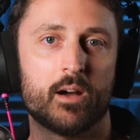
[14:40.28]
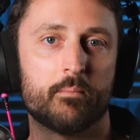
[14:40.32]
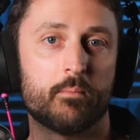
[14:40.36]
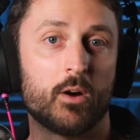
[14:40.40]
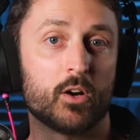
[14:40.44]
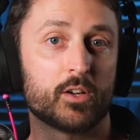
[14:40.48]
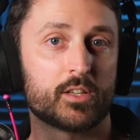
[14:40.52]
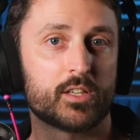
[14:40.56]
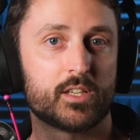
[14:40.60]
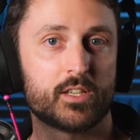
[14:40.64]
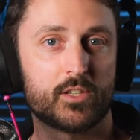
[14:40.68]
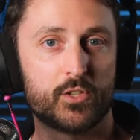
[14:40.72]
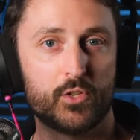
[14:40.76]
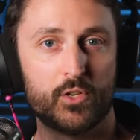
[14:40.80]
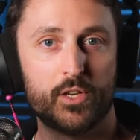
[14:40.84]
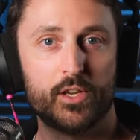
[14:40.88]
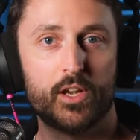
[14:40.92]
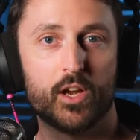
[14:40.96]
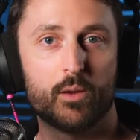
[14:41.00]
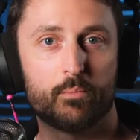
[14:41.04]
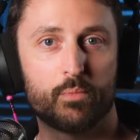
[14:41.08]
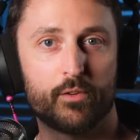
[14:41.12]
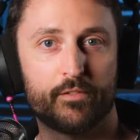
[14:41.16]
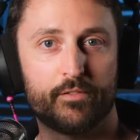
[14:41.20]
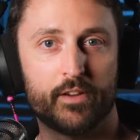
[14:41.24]
amongst
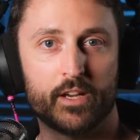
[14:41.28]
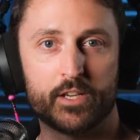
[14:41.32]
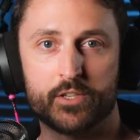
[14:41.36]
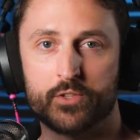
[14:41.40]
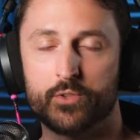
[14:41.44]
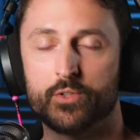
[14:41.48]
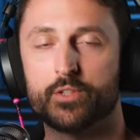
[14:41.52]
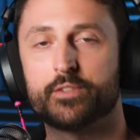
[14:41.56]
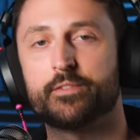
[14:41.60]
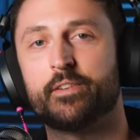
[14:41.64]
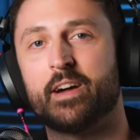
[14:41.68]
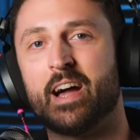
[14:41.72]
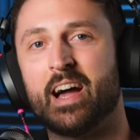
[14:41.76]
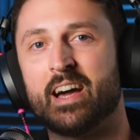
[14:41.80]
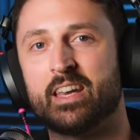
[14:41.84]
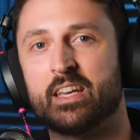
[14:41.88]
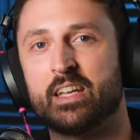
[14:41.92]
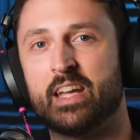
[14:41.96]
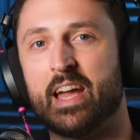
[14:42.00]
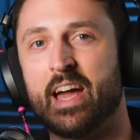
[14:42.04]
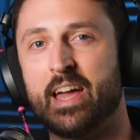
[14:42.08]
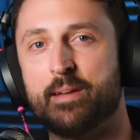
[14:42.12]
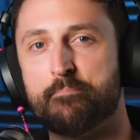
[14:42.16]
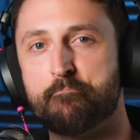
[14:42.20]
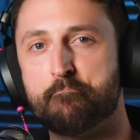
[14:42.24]
studio professionals for
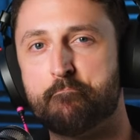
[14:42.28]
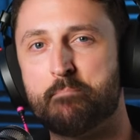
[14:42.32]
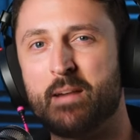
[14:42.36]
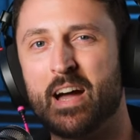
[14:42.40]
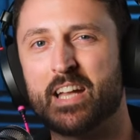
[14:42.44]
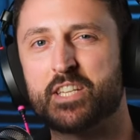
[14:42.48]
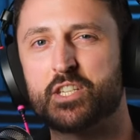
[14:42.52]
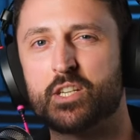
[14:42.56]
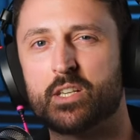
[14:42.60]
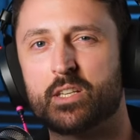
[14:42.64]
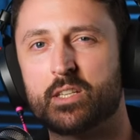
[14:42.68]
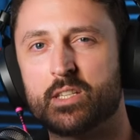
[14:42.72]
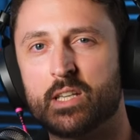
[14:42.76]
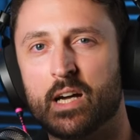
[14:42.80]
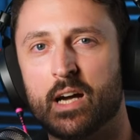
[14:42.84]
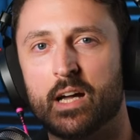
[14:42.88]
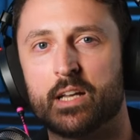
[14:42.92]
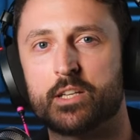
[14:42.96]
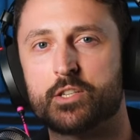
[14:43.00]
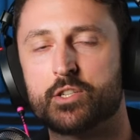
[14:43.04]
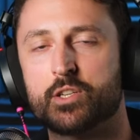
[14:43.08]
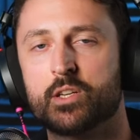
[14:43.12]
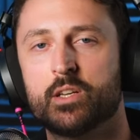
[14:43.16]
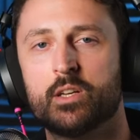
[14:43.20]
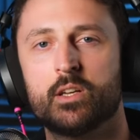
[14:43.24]
adding a magic
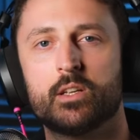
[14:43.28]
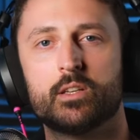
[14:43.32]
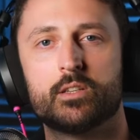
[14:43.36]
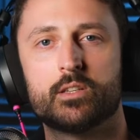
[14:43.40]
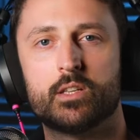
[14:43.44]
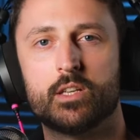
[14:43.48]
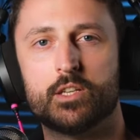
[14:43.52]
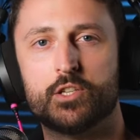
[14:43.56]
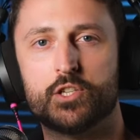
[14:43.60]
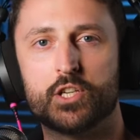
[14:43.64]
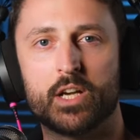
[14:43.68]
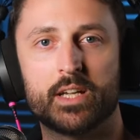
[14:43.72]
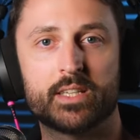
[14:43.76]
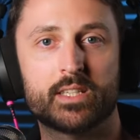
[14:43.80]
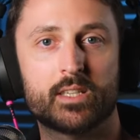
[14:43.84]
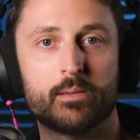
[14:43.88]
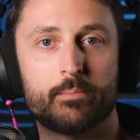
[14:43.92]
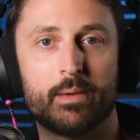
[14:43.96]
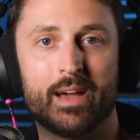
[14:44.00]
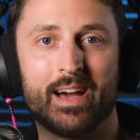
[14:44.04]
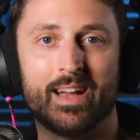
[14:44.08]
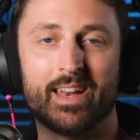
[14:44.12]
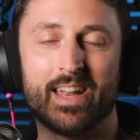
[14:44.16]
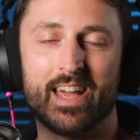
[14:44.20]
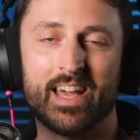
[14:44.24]
touch to just
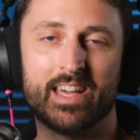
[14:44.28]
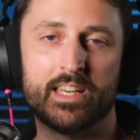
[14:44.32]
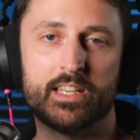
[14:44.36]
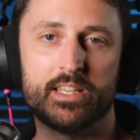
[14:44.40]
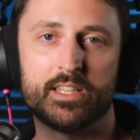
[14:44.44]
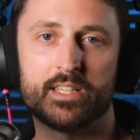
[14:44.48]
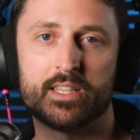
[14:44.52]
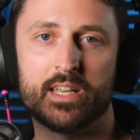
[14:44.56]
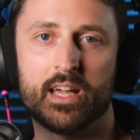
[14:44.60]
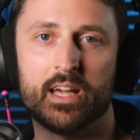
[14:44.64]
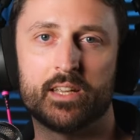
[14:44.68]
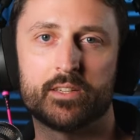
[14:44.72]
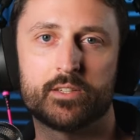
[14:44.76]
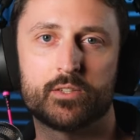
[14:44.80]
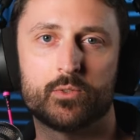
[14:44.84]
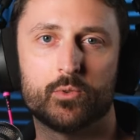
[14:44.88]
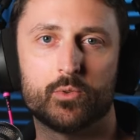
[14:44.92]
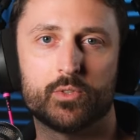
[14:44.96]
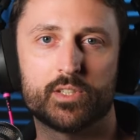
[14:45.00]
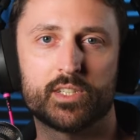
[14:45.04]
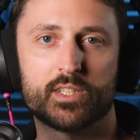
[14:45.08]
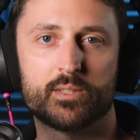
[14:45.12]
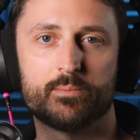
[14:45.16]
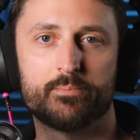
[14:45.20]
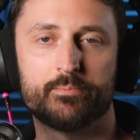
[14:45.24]
about any sound
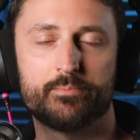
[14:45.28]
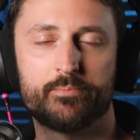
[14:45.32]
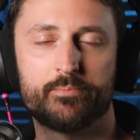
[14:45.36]
source.